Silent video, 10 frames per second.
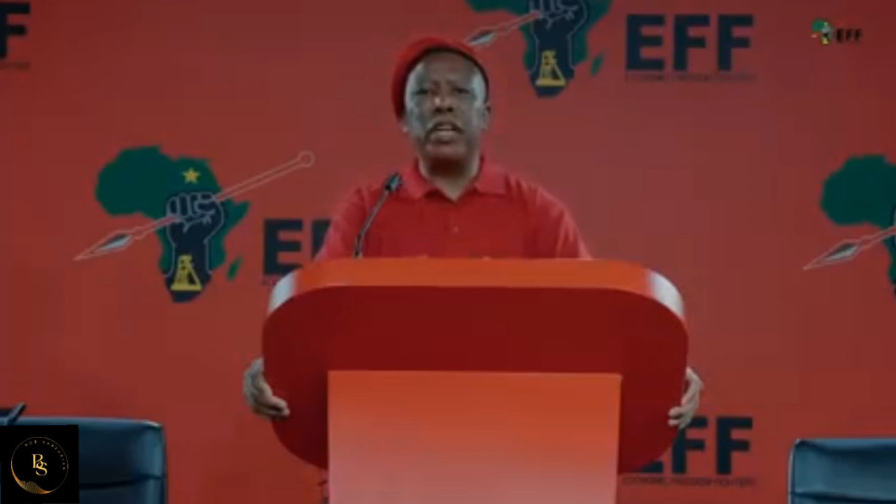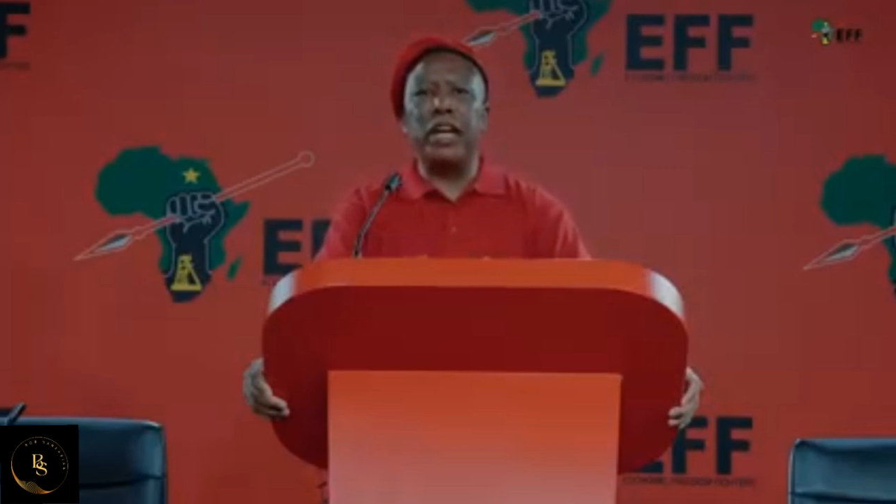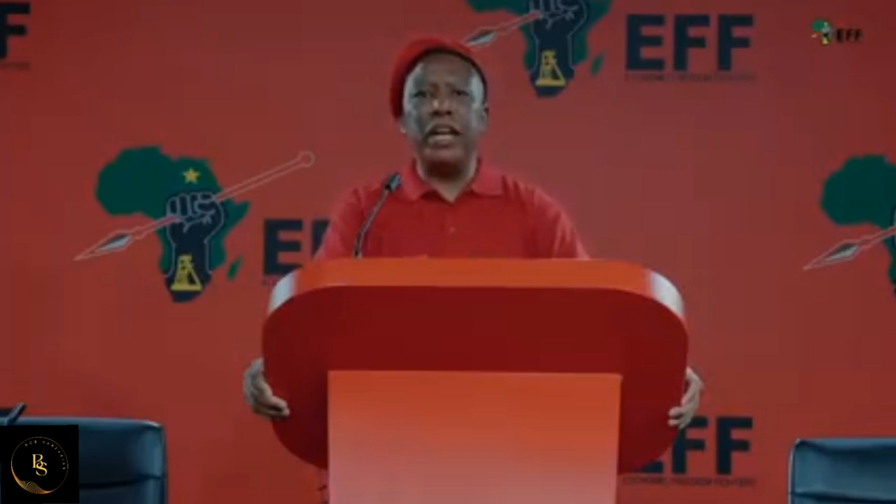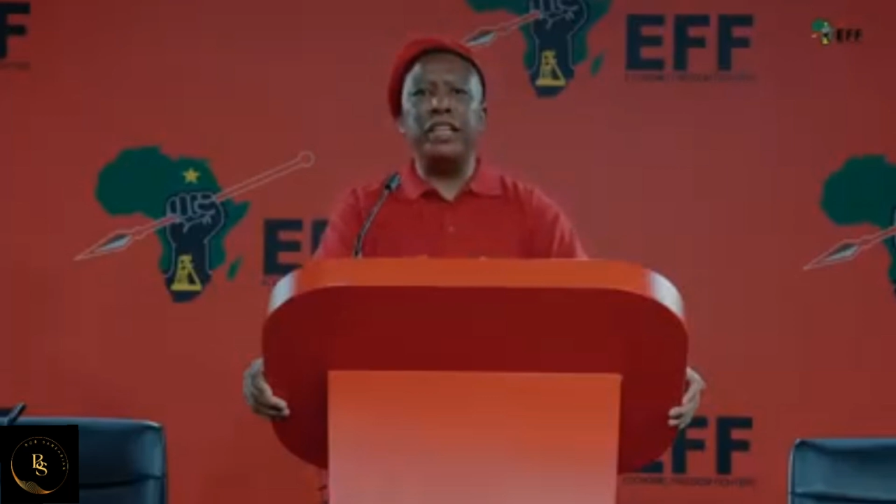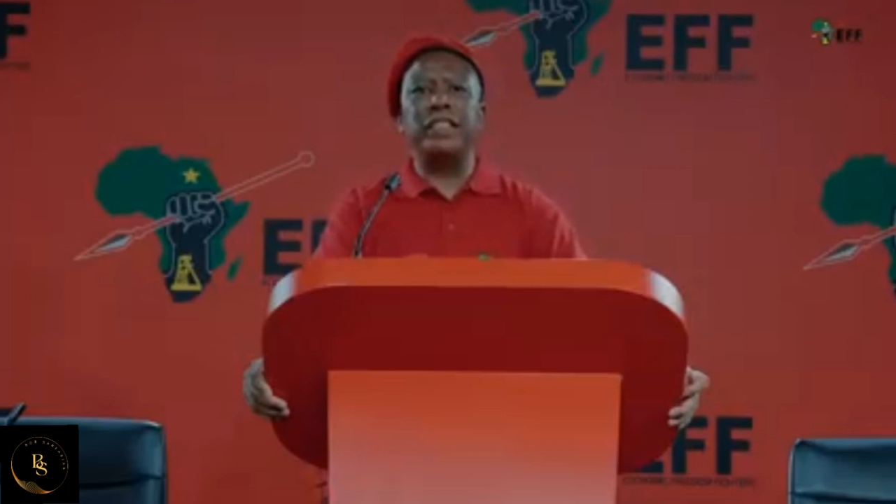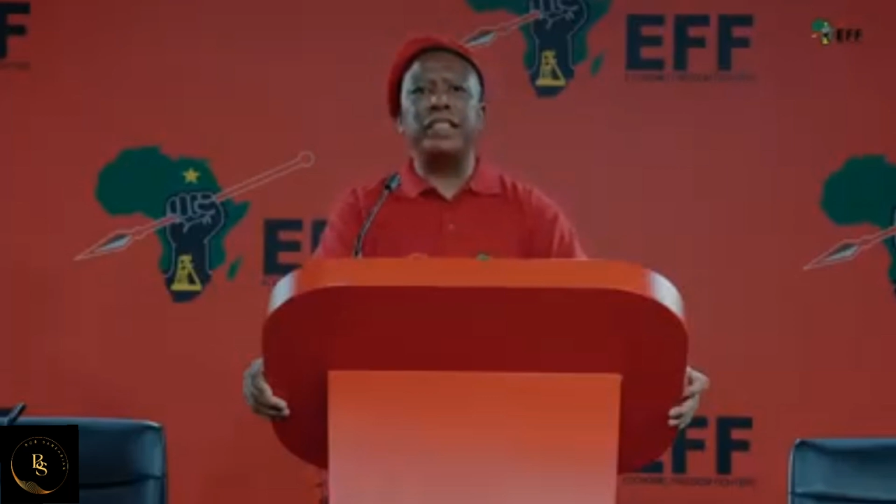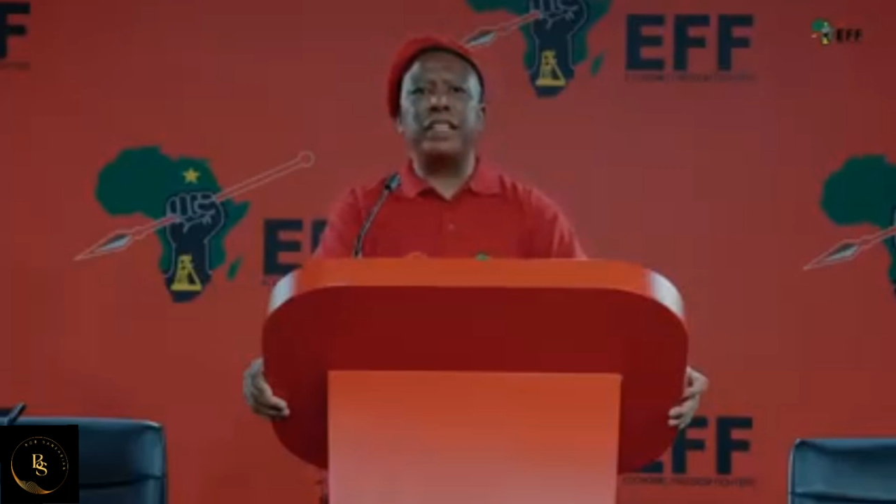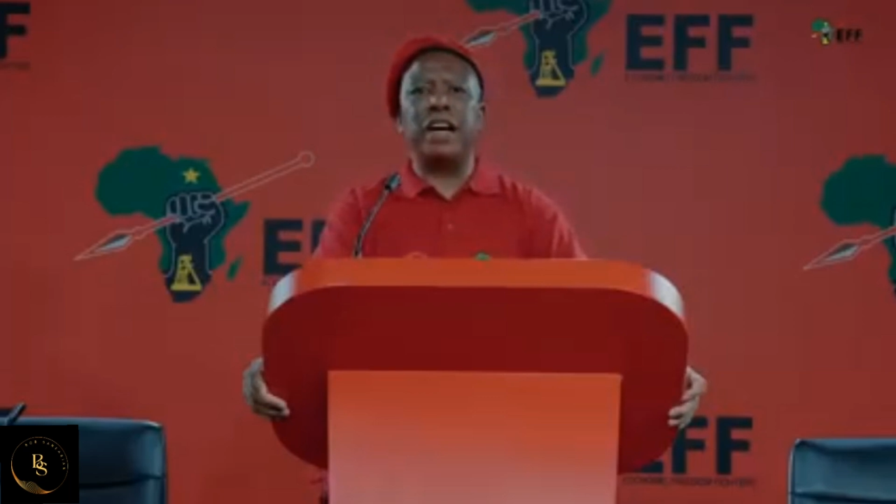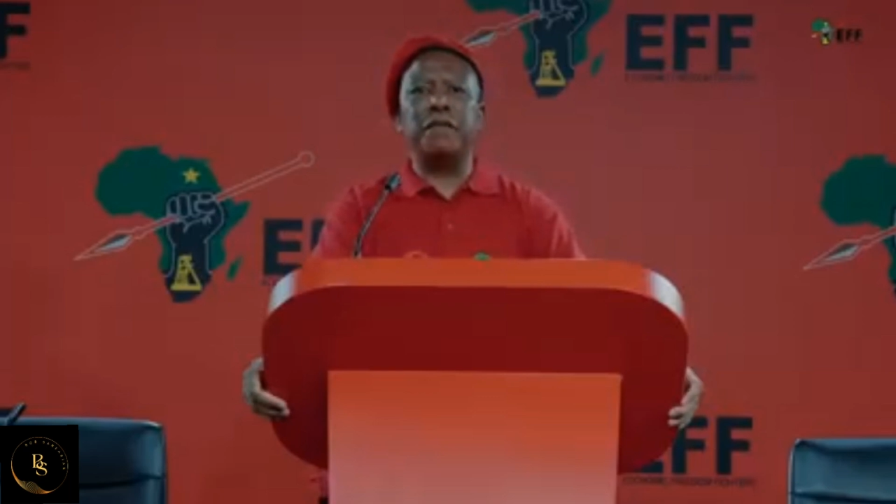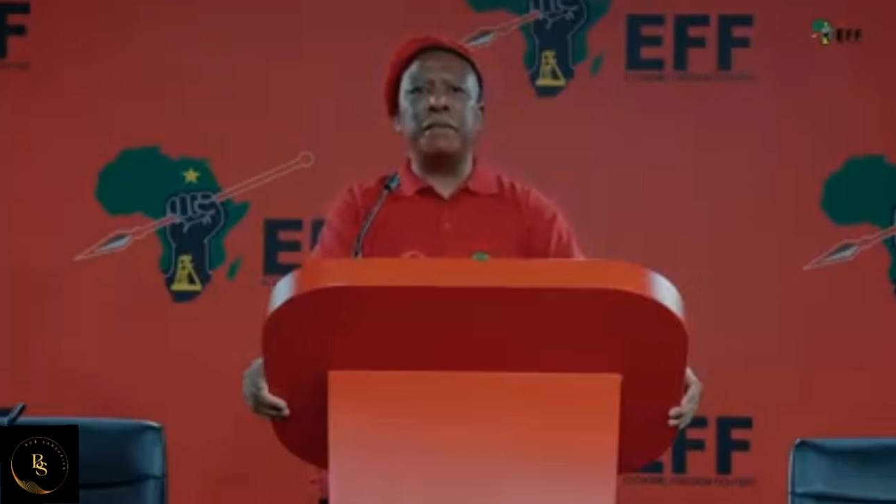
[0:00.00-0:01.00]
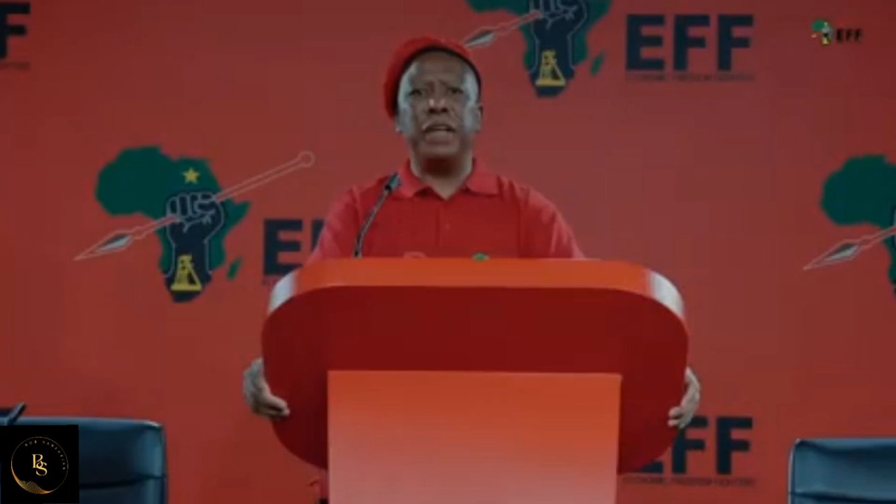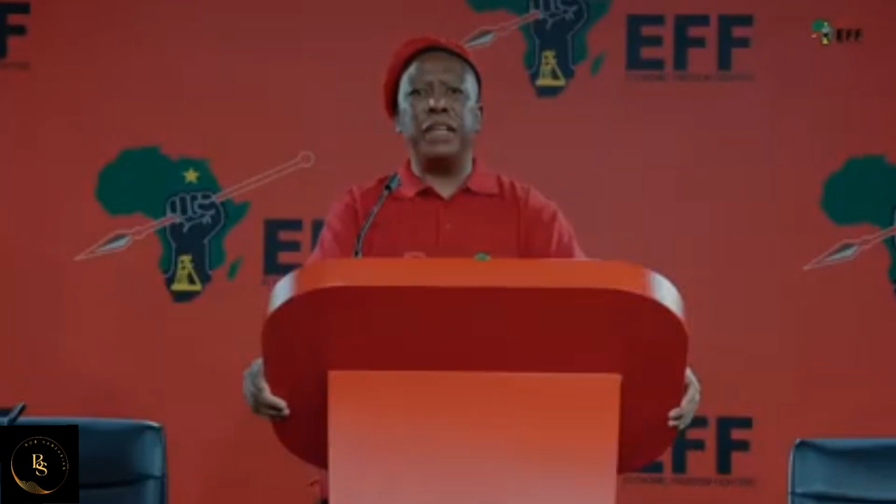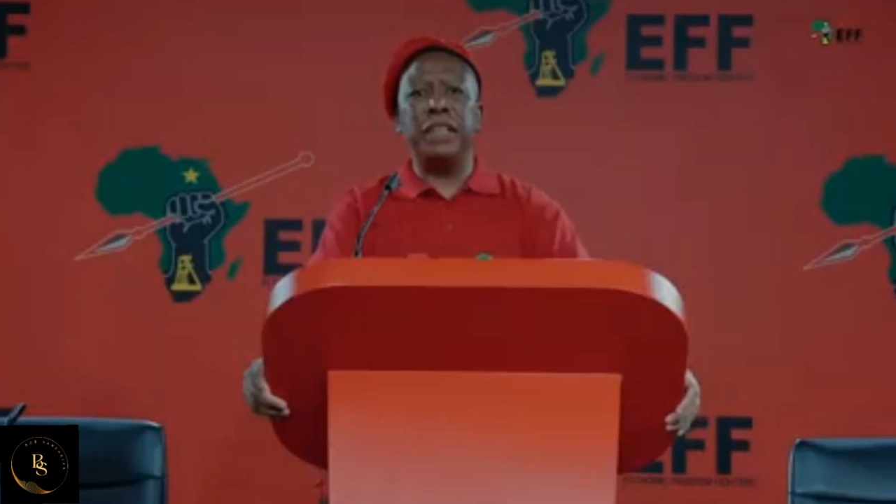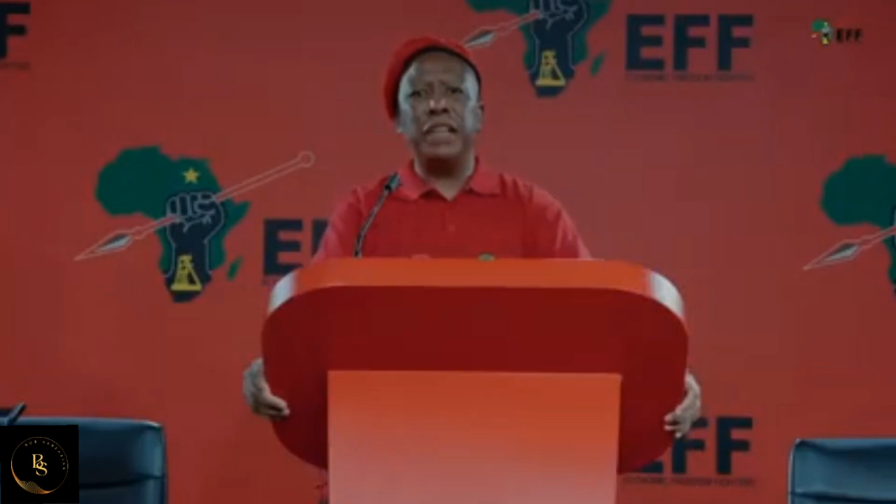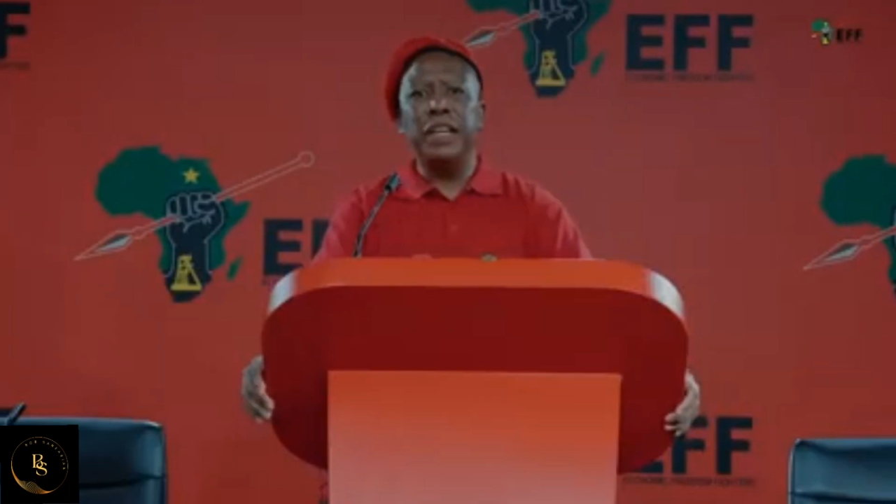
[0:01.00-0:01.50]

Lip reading: ANC government